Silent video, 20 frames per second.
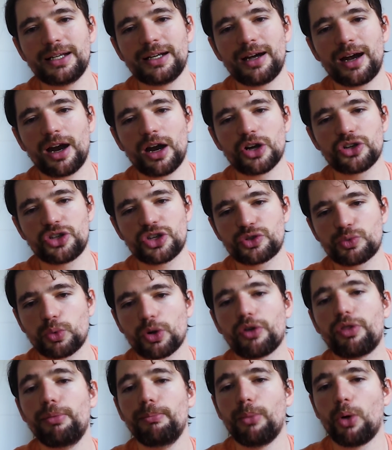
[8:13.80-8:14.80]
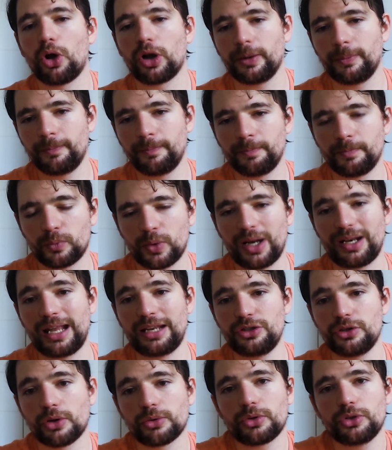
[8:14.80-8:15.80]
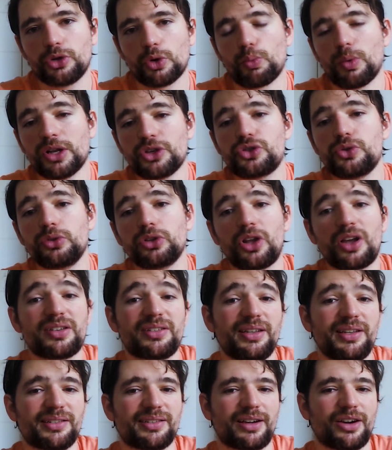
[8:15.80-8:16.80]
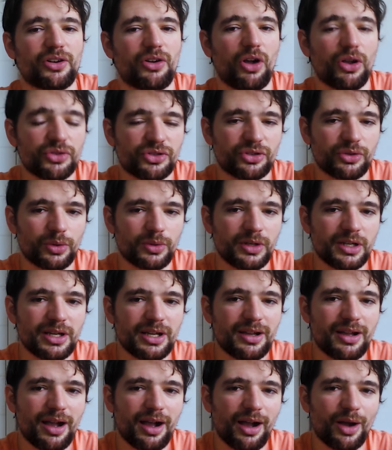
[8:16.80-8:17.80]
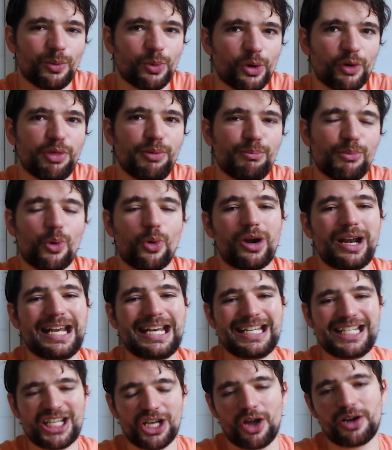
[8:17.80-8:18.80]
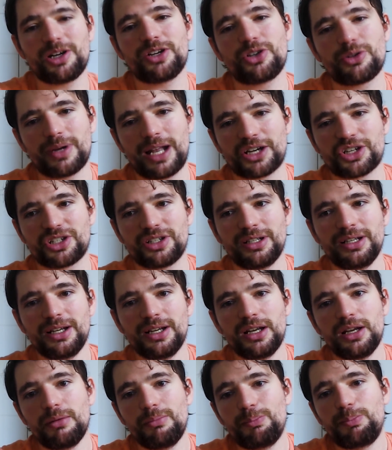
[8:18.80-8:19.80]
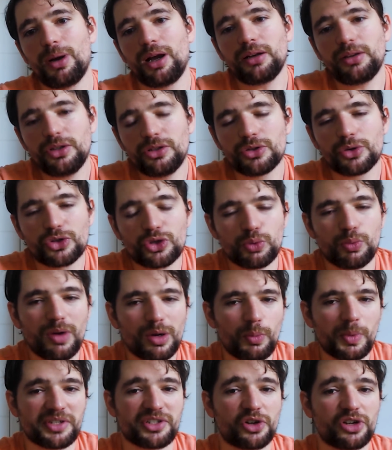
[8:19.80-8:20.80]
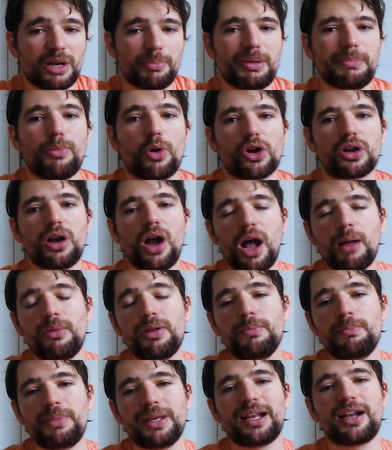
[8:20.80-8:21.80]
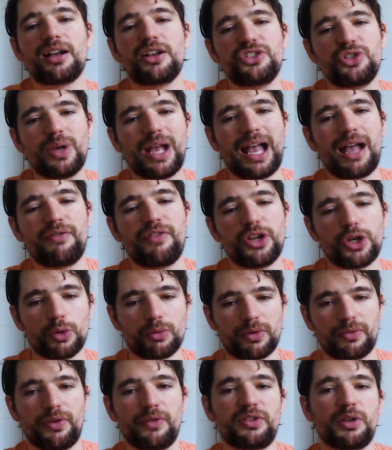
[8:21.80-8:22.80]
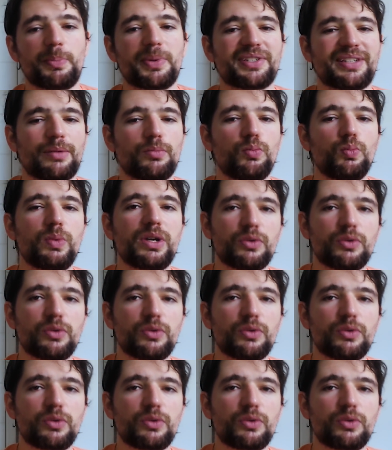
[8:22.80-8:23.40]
are just worth more, right? And your 1-2 losses are also worth more in the other direction, but your 2-1 wins are going to be more common because you have an over 50% win